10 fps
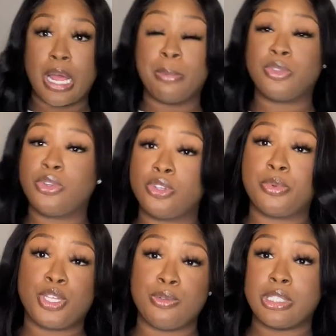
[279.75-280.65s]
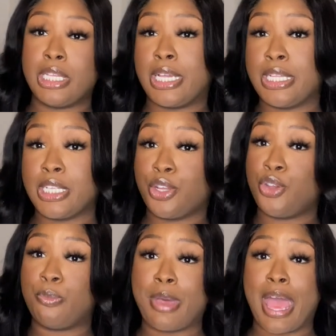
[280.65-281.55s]
I would throw this on with a cute sneakers and a
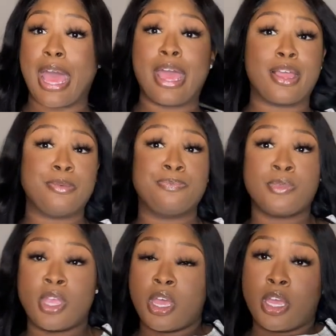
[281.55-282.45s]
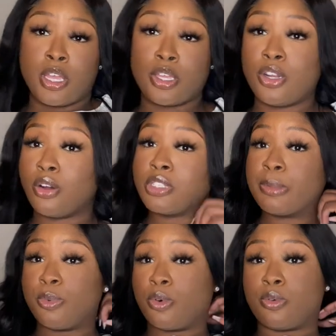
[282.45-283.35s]
cute bag, you know,
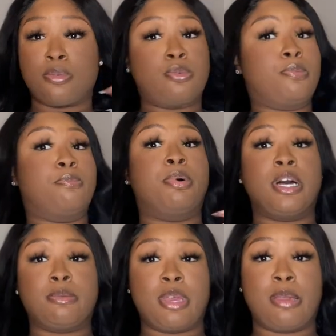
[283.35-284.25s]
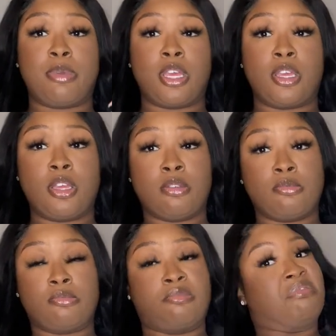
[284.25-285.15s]
simple bun maybe.
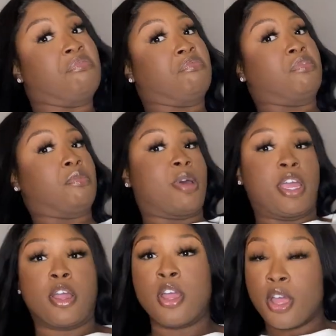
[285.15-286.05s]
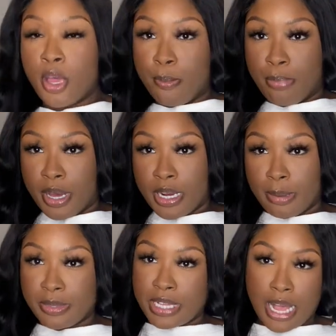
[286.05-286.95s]
Move my hair. Bun
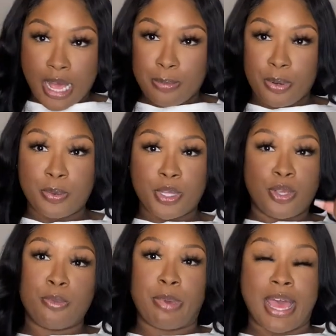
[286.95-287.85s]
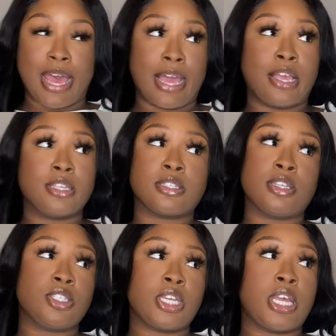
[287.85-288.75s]
up top with a cute bag,
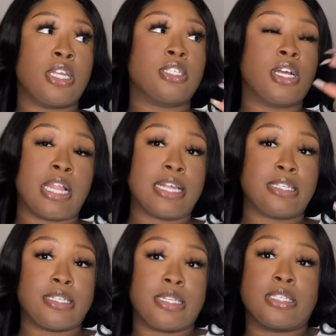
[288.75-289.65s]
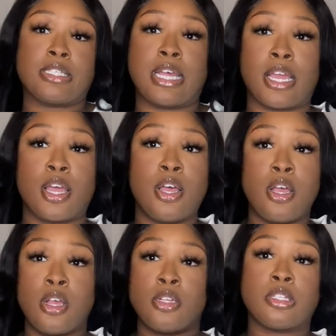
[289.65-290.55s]
sunshade, sunglasses, and it's just like,
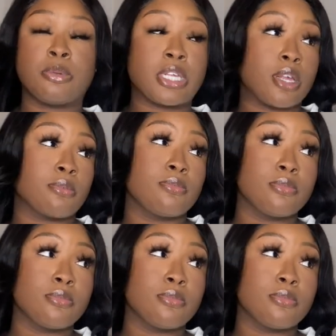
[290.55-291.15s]
so what's up?